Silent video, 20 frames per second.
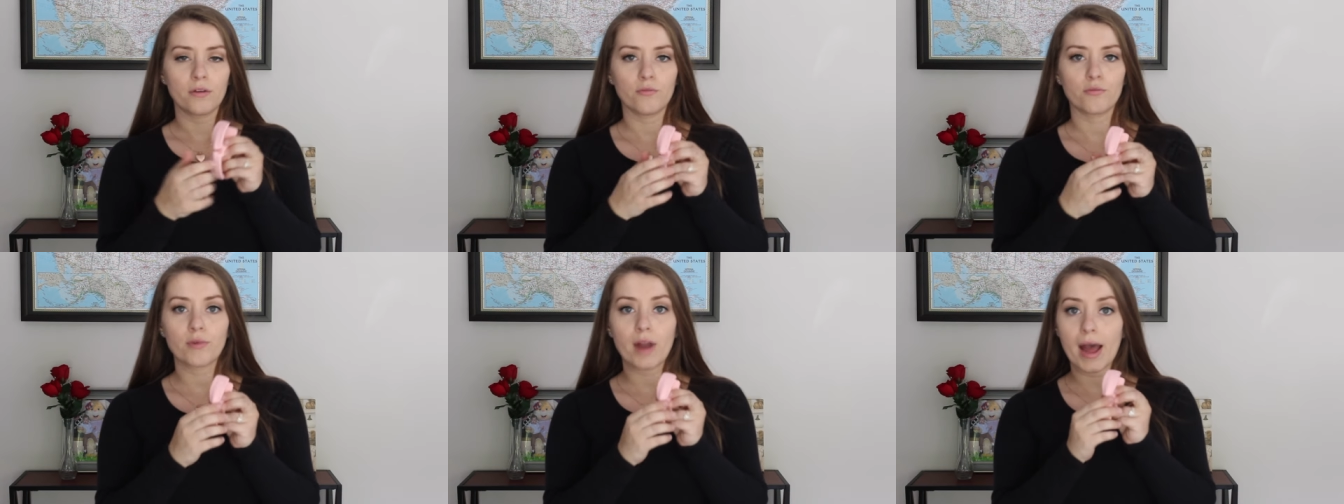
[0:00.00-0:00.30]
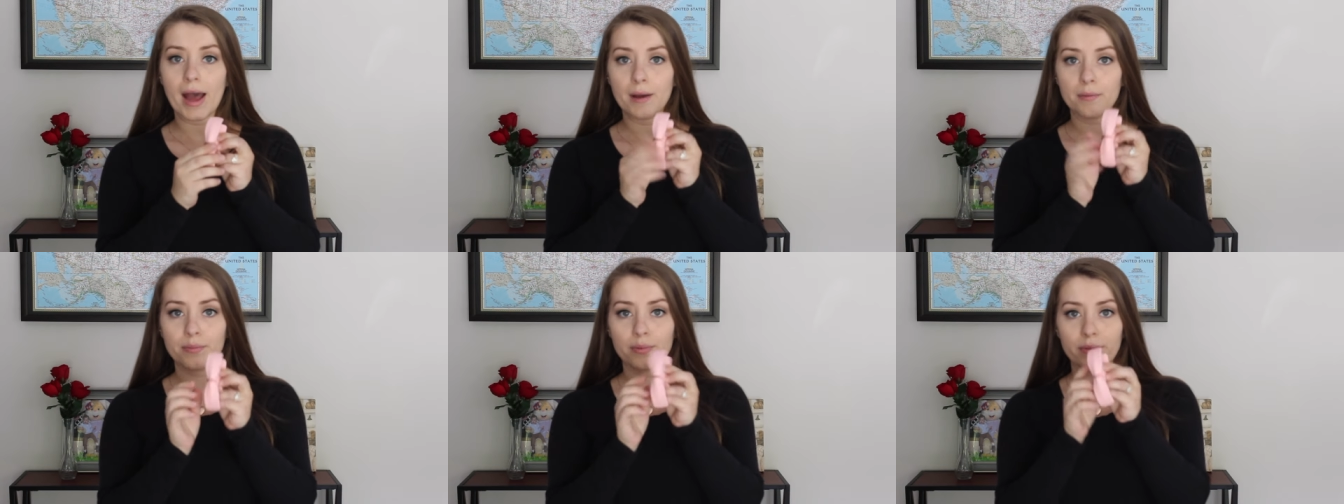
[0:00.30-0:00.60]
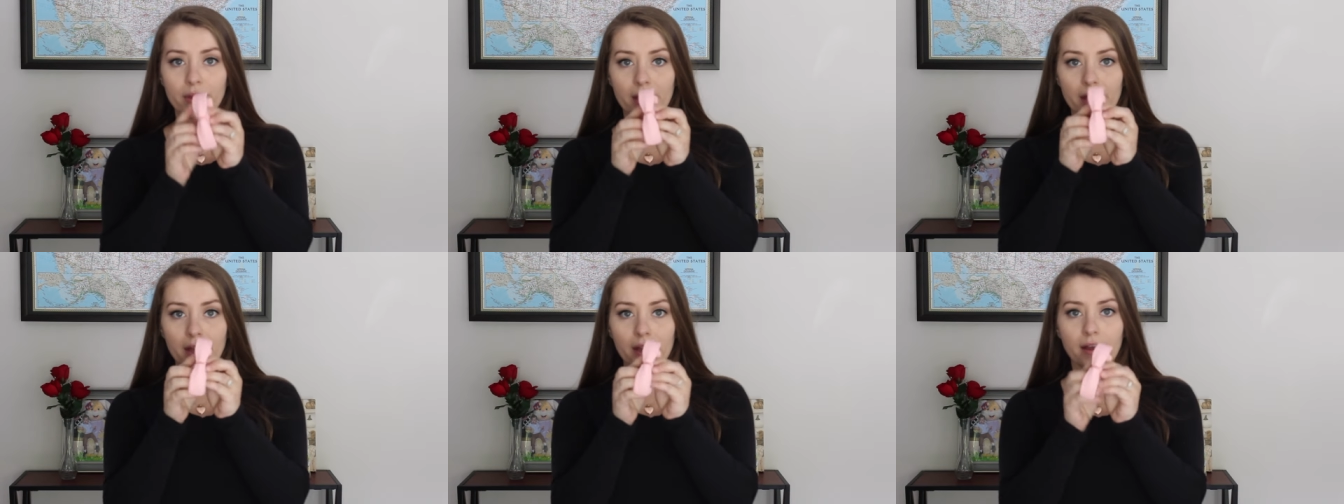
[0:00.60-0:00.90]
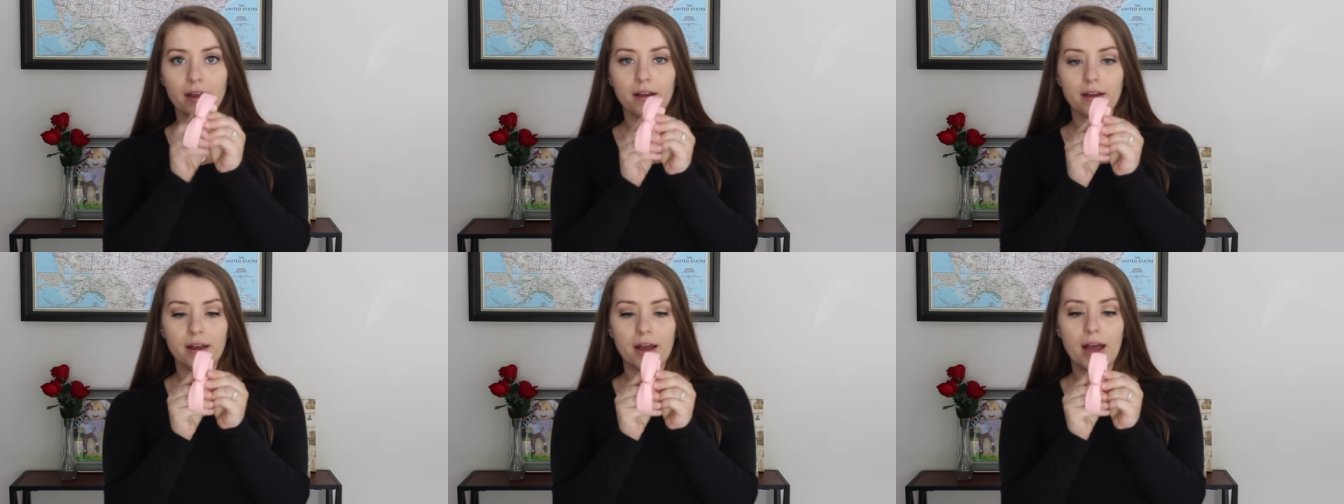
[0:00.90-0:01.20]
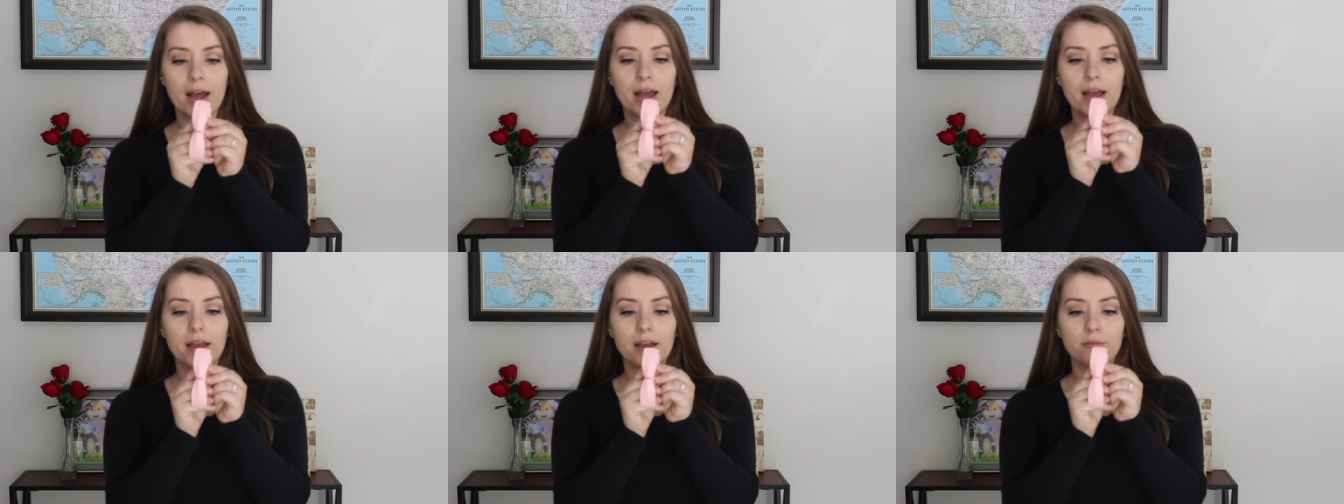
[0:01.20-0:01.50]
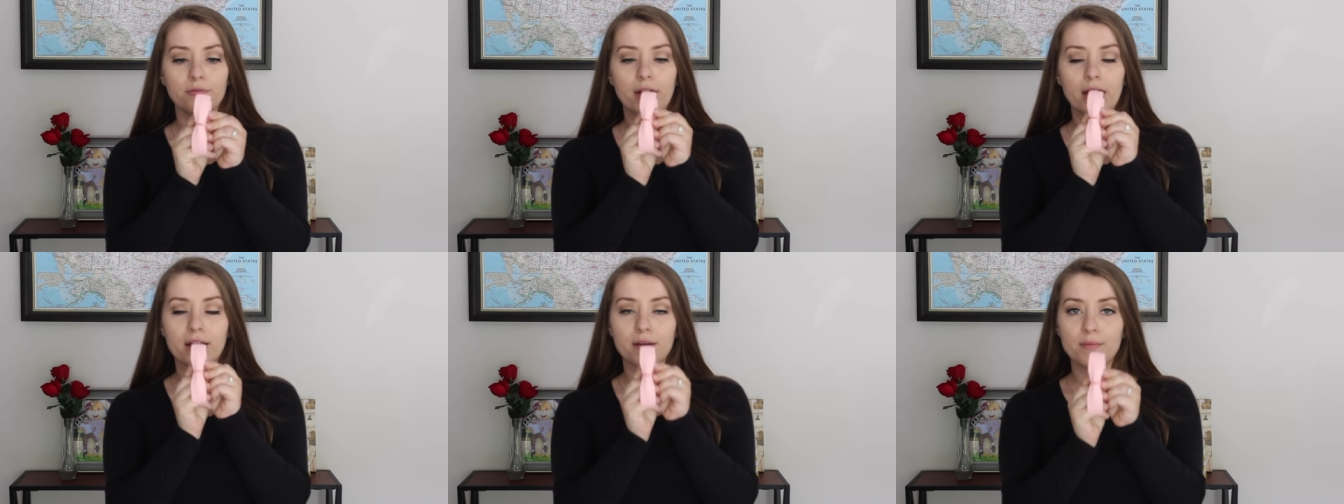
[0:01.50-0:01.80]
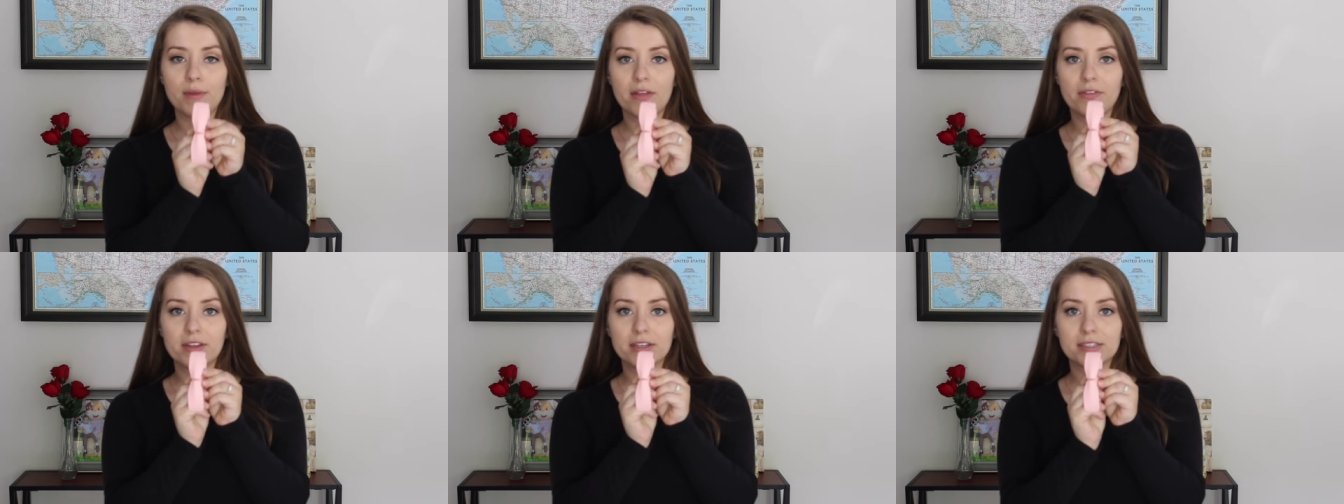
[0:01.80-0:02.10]
wrap thing, I
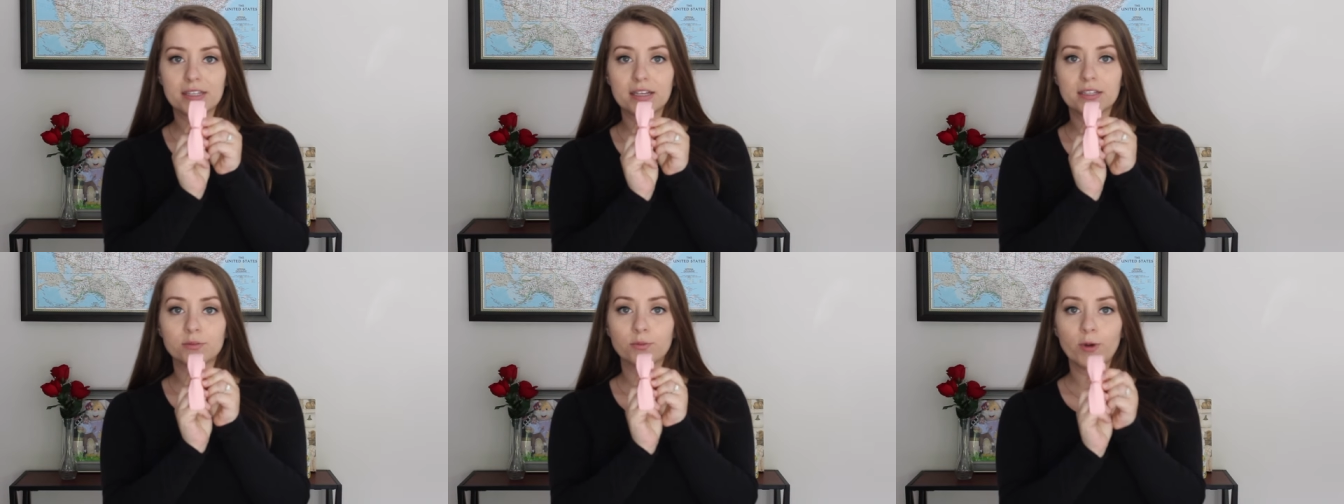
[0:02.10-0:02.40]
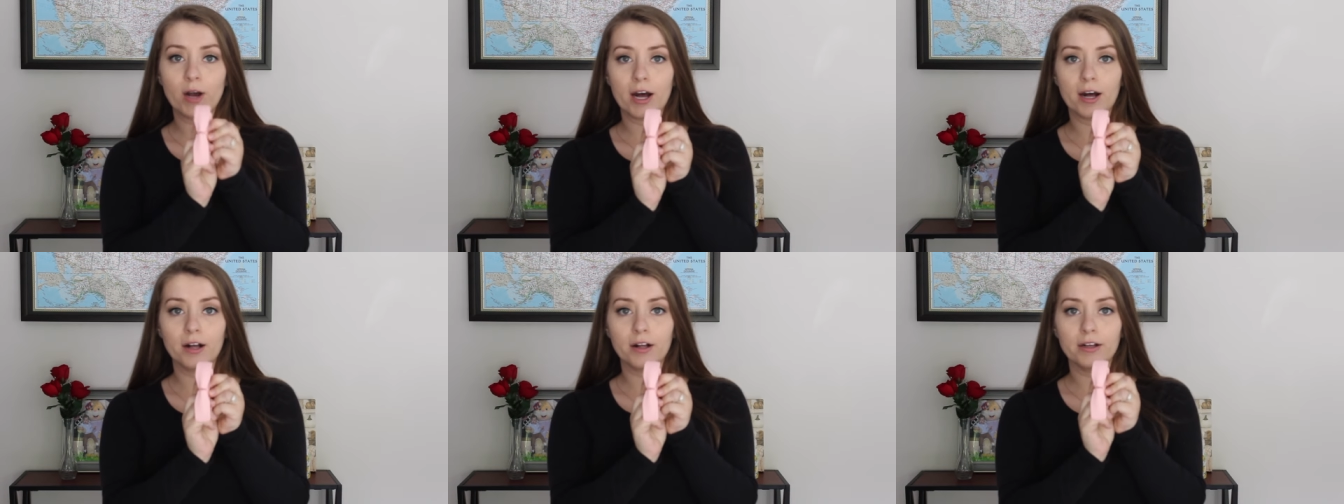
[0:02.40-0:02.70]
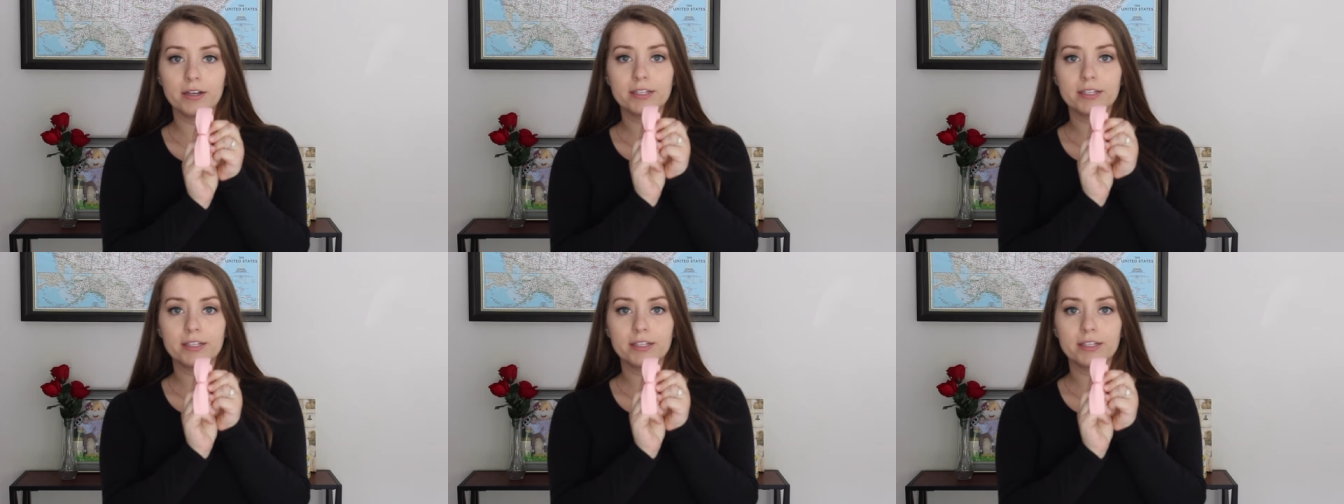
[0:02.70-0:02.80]
recommend this as well.